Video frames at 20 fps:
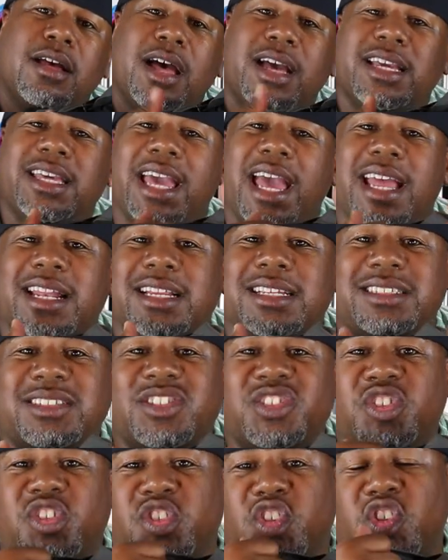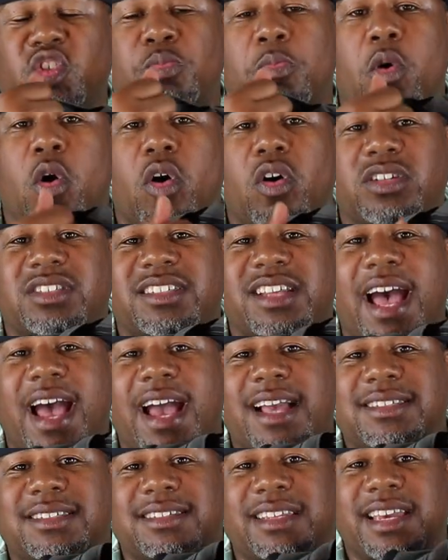Again, this is the small
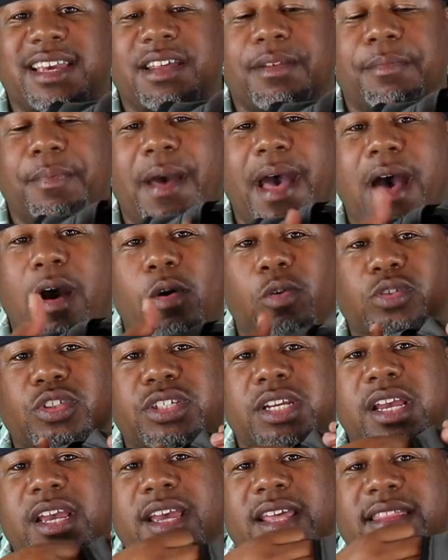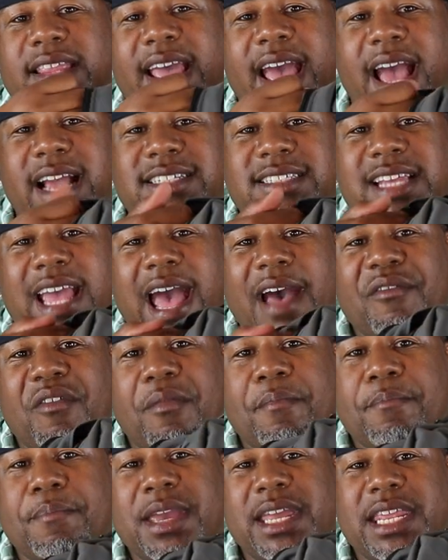size kit pouch. They actually have
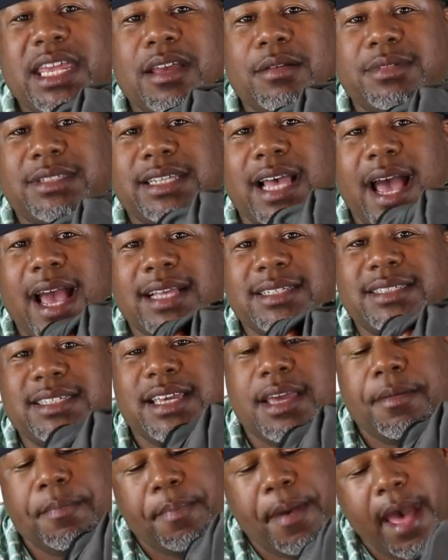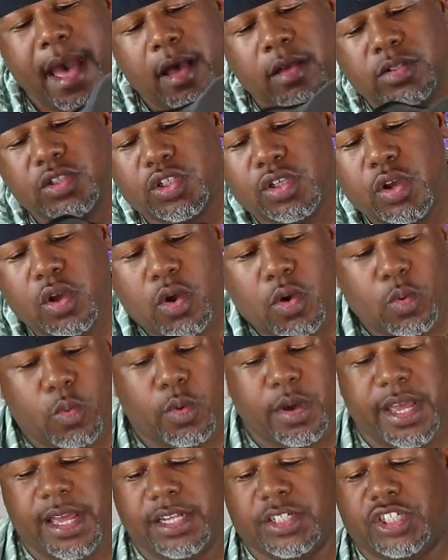a medium size kit pouch,
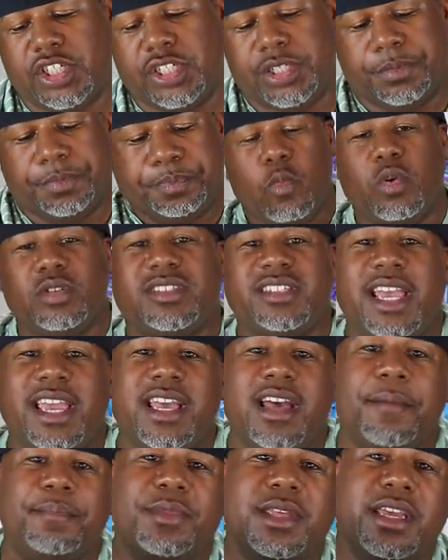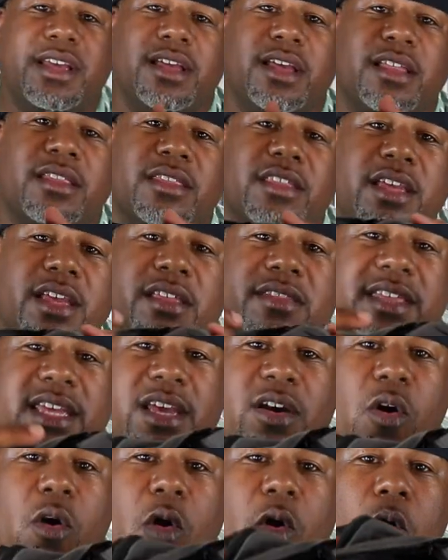which will take up the, the,
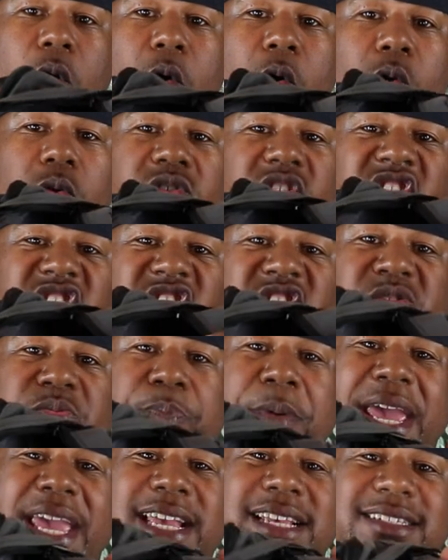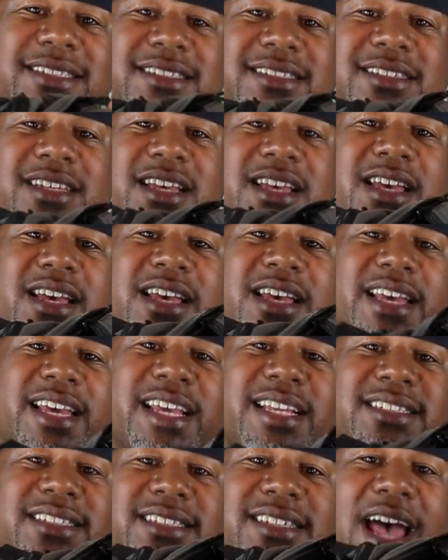the whole space
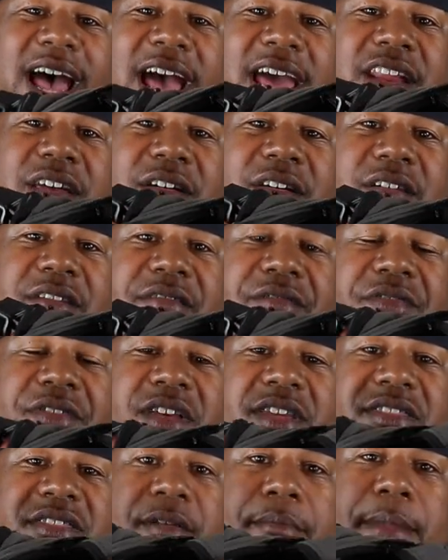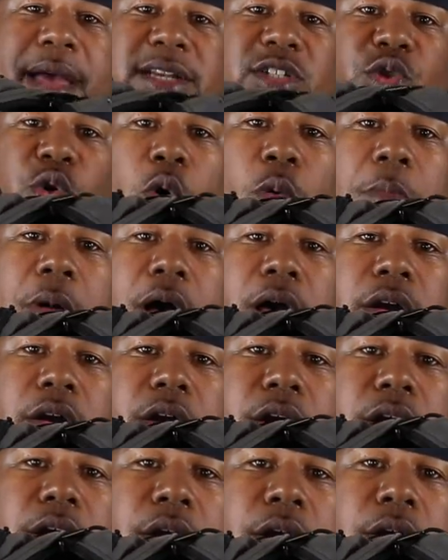inside of the
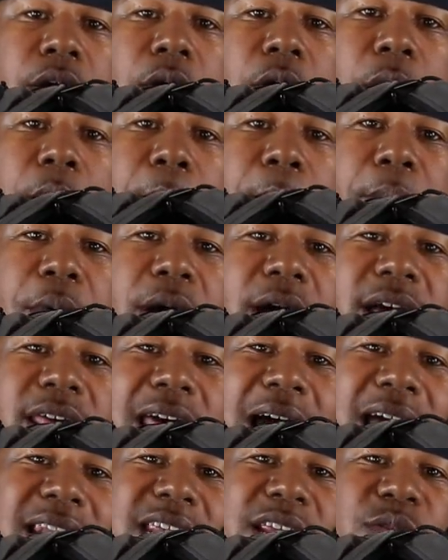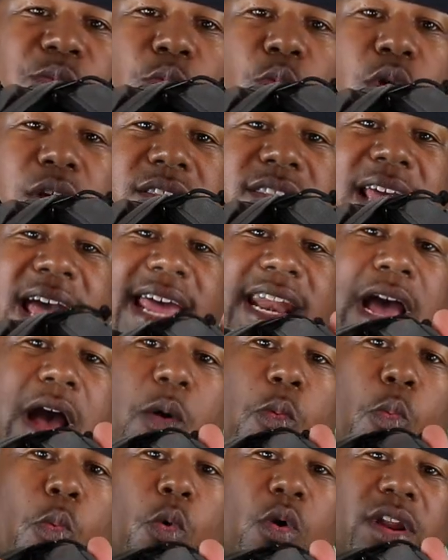Metromonger. But I didn't want that.
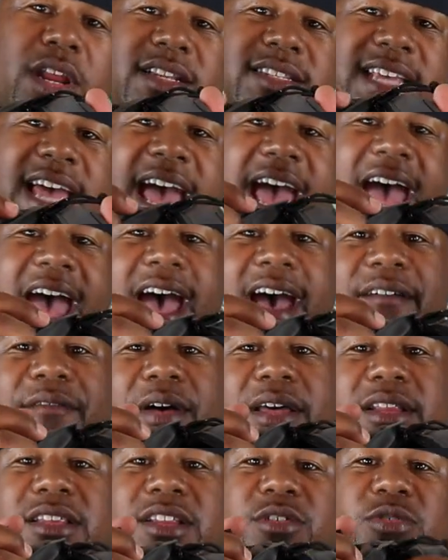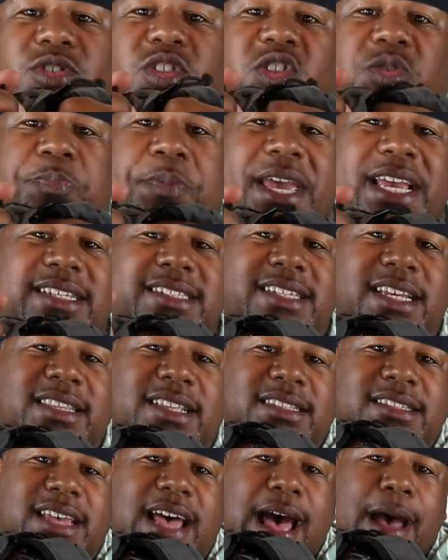I wanted to have a little space at
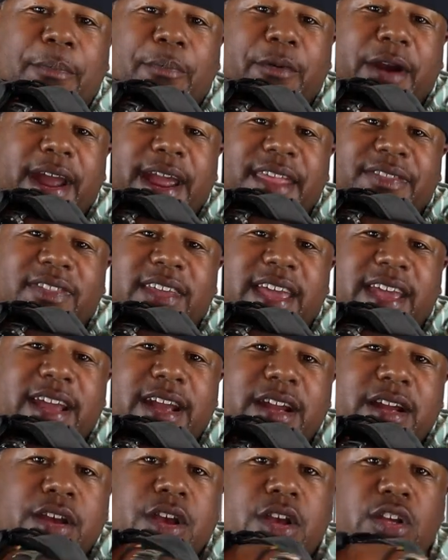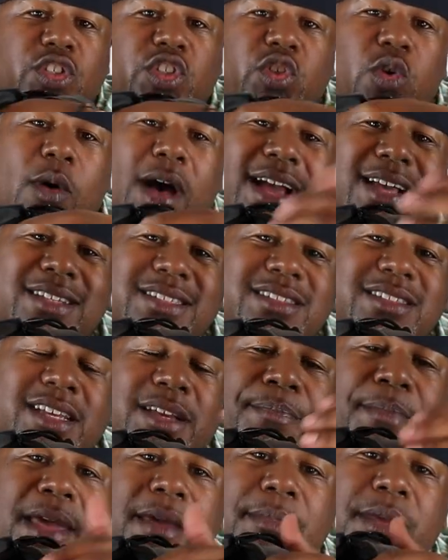the top right there, so I could
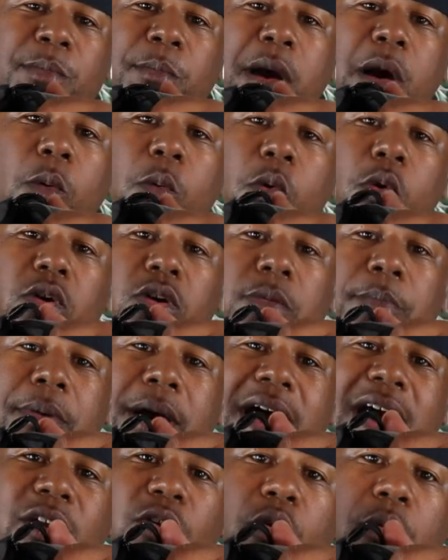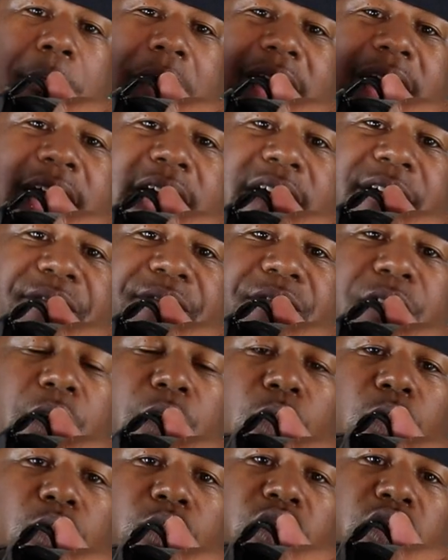stick maybe my water bottle or my
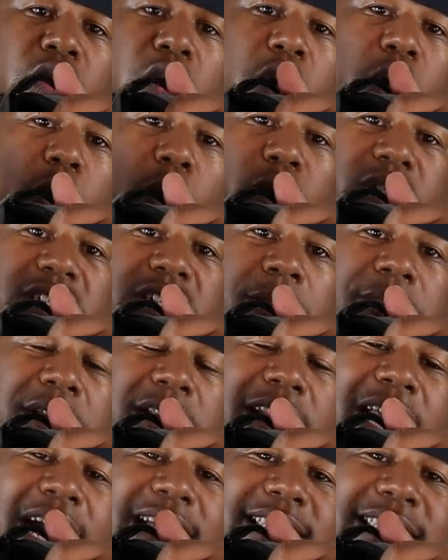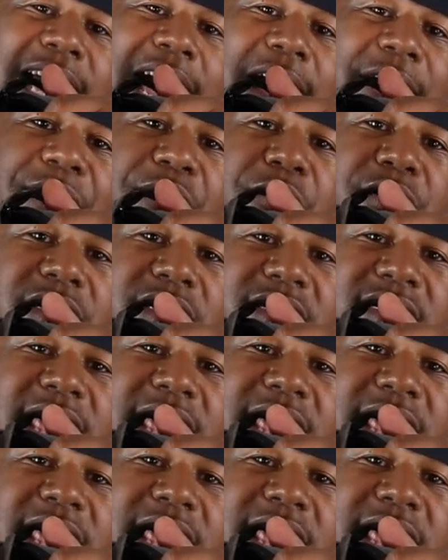headphones or something like that for the